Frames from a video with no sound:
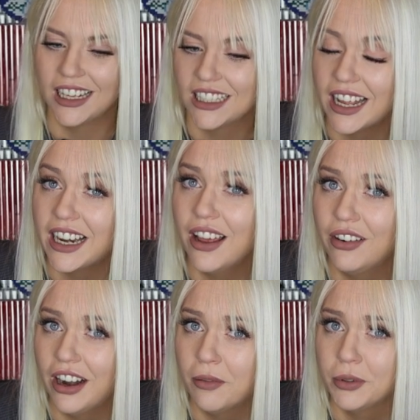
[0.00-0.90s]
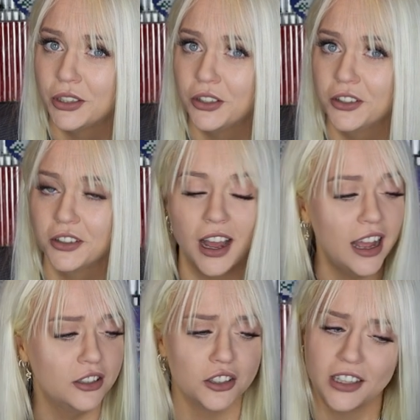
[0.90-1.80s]
Has that ever happened to you?
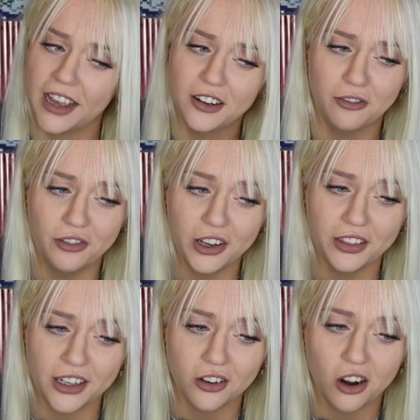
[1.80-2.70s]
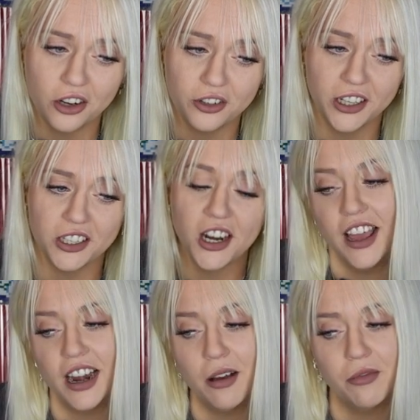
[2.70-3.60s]
I just cannot find that cartridge.
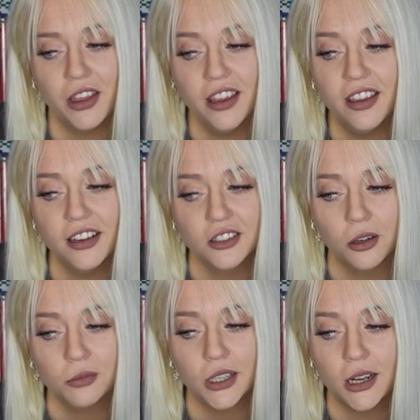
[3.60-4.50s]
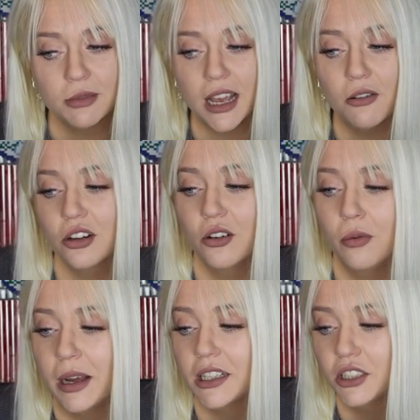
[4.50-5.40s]
And I'm thinking sometimes I want to
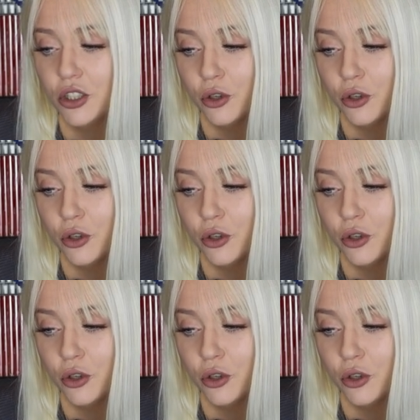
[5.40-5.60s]
go back